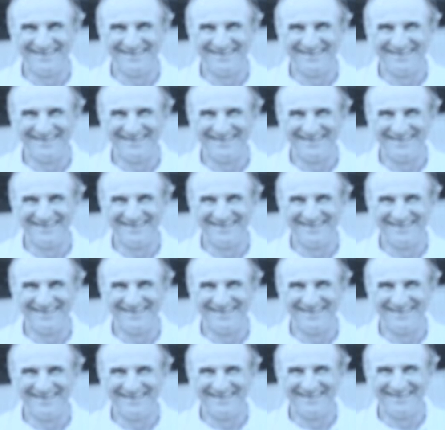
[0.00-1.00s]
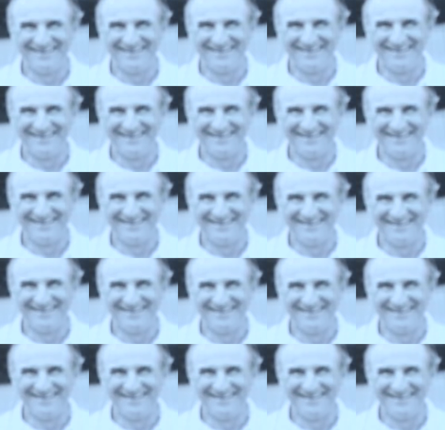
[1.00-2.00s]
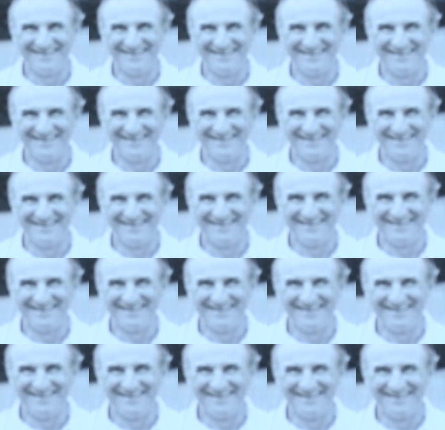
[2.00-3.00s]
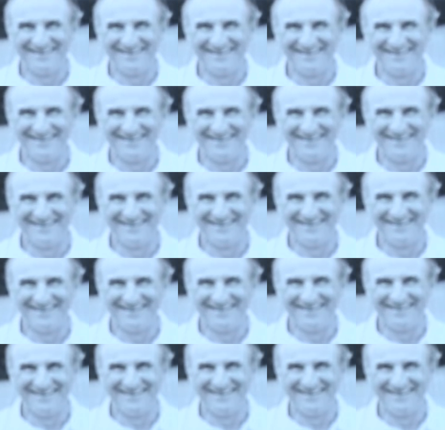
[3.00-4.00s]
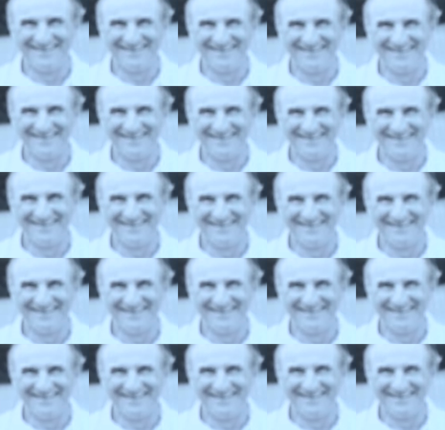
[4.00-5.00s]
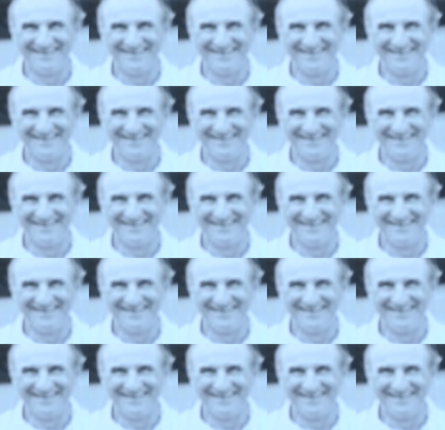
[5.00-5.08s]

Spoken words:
[no speech]